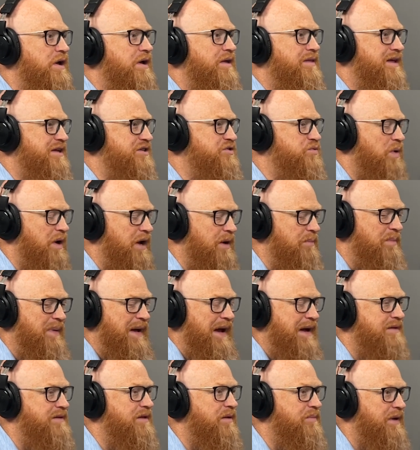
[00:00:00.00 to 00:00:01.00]
That's why I
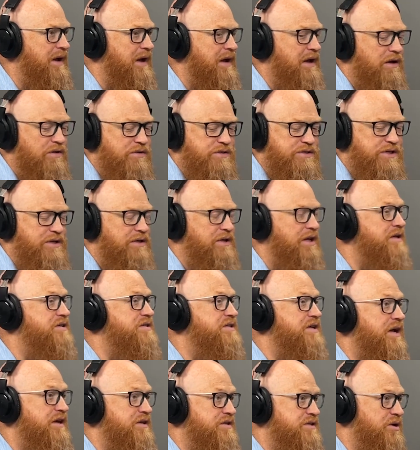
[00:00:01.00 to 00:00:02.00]
backed it back out and said, let's
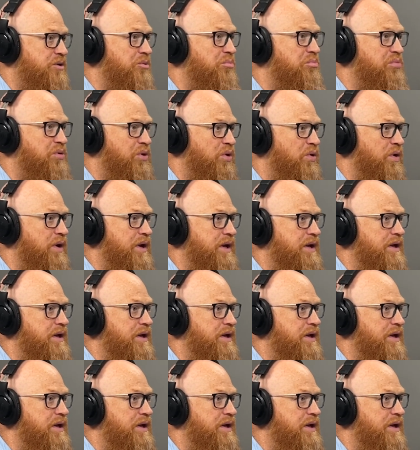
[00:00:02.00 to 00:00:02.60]
say it's an employee.